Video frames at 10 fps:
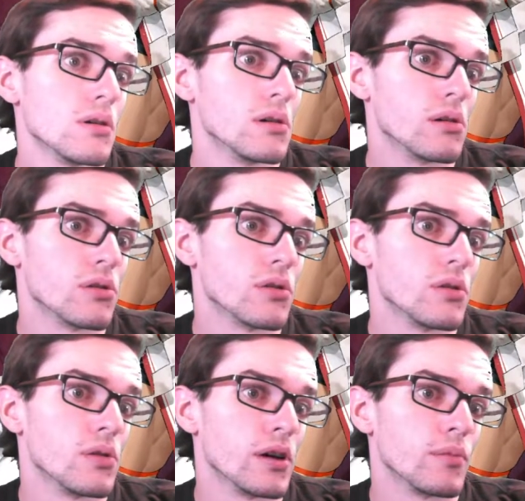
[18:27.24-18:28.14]

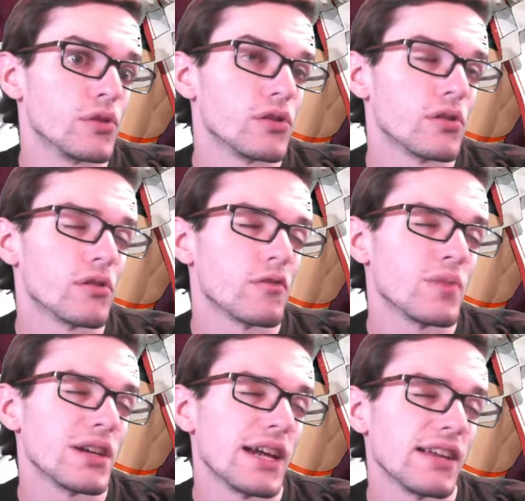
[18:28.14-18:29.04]
Although I'm sure there have
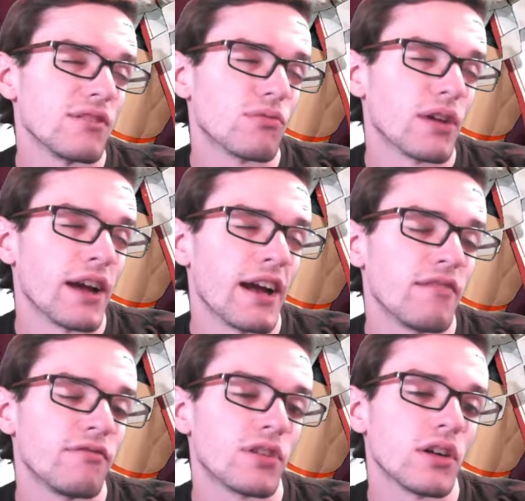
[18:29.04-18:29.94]
been cases where I
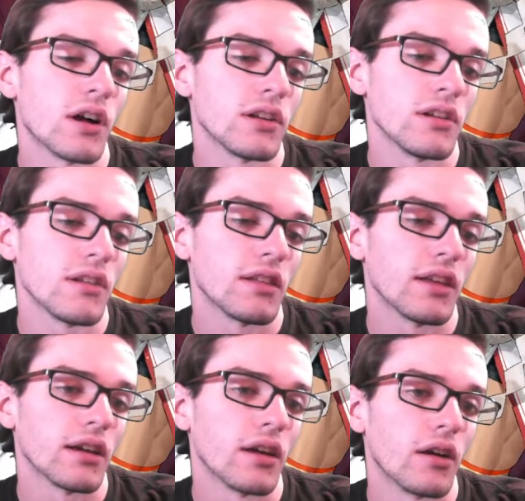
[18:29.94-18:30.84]
have forgotten that
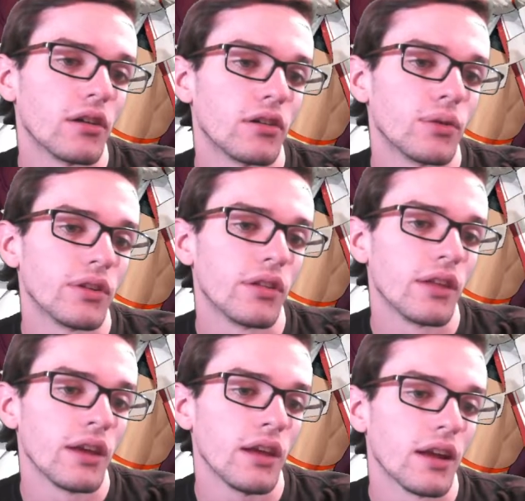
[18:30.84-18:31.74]
that character was a
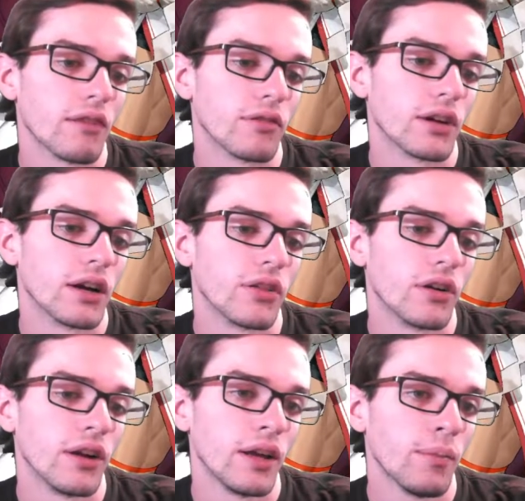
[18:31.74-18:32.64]
thing and I forgot their
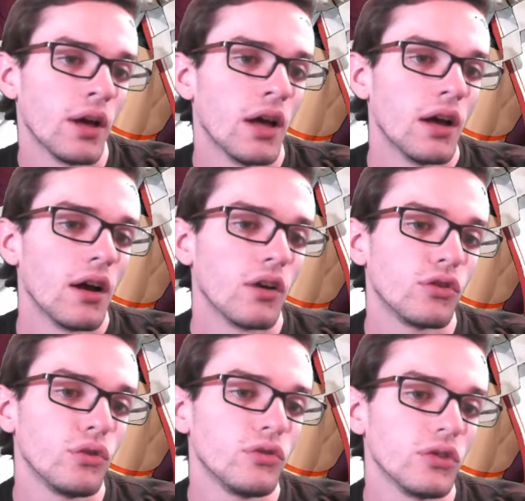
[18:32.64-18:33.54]
name.
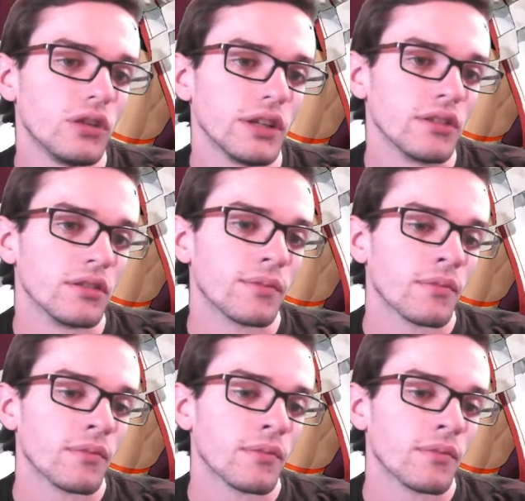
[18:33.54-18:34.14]
2 Solis.